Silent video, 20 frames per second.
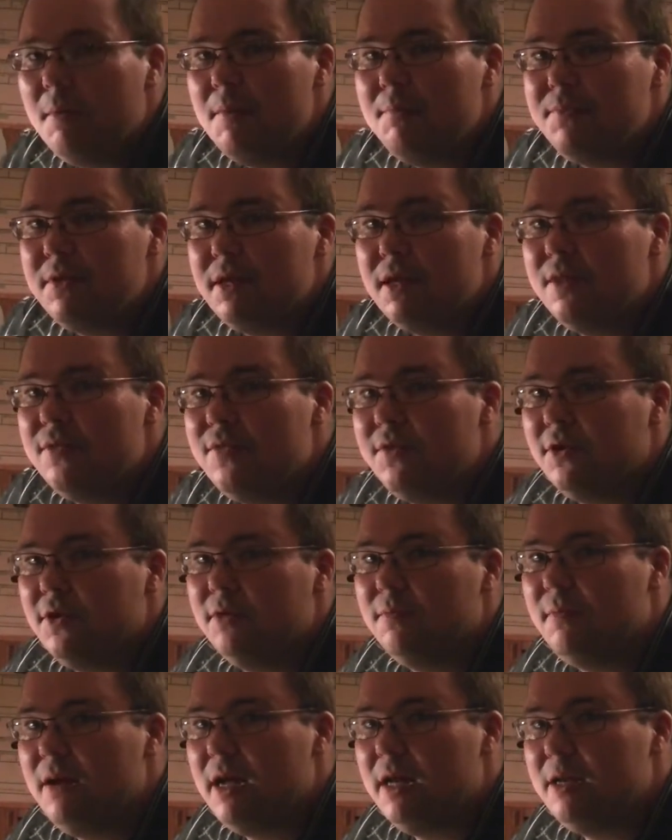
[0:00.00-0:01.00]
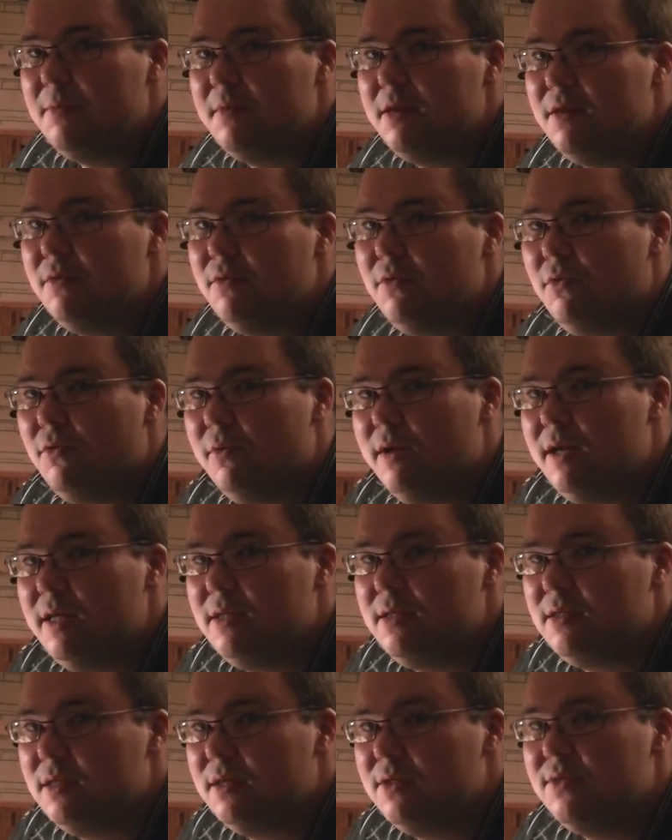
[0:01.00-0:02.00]
up to the third monument
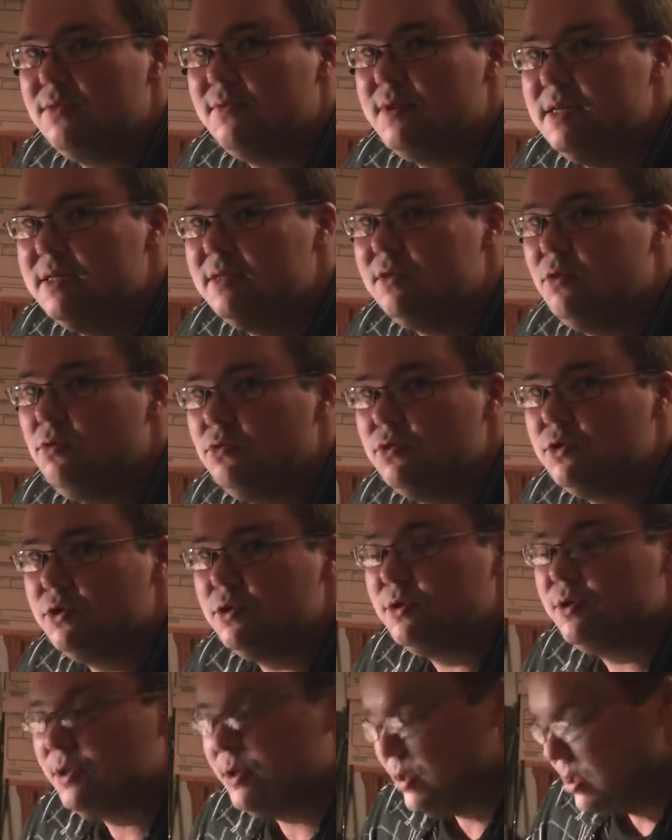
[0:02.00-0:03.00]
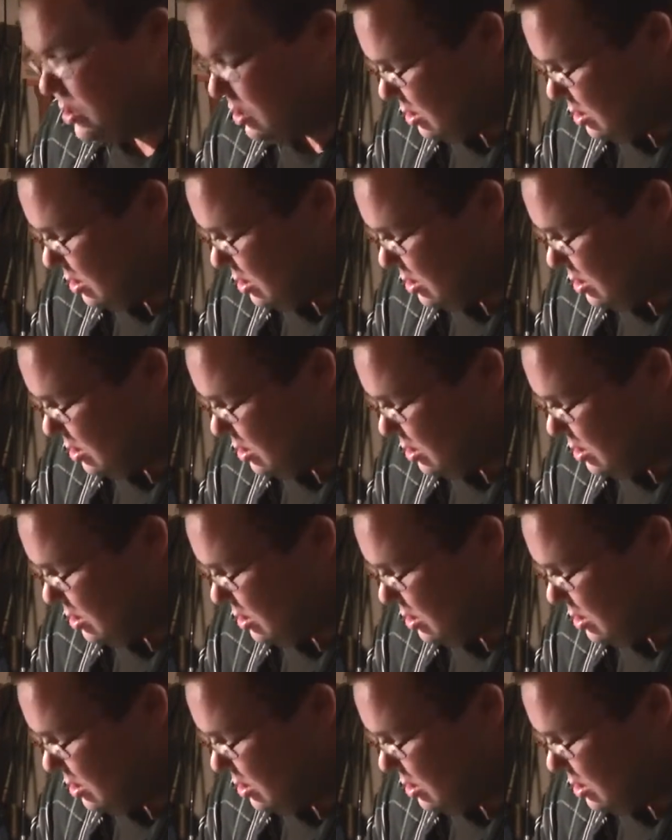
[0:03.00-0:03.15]
with the three soldiers.